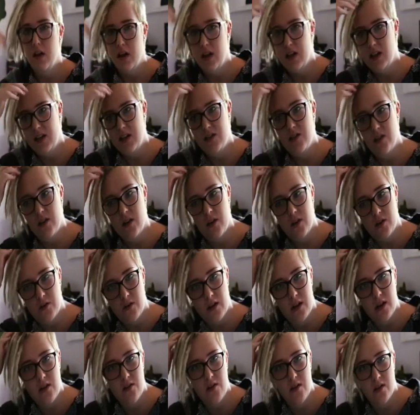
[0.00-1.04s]
any dirt
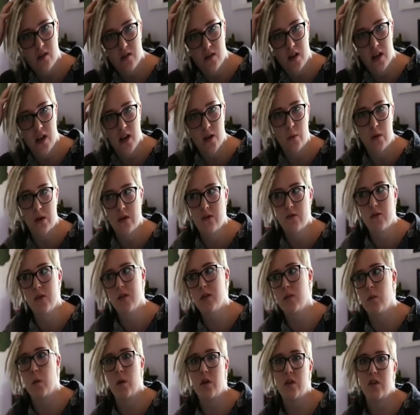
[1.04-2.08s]
or anything there when you've
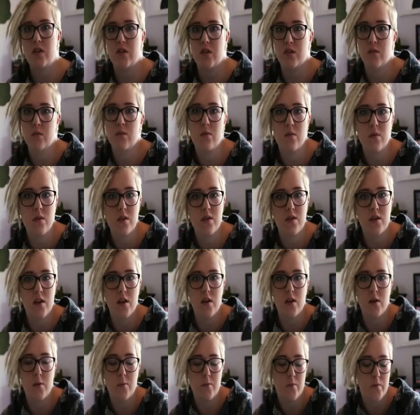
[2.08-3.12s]
just washed them,
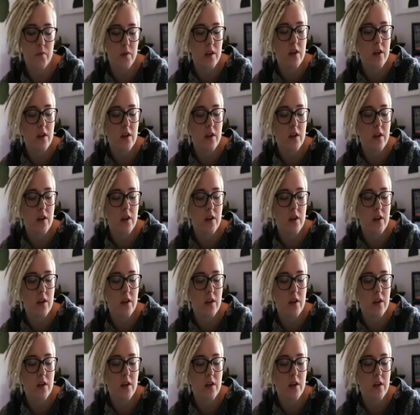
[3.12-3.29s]
so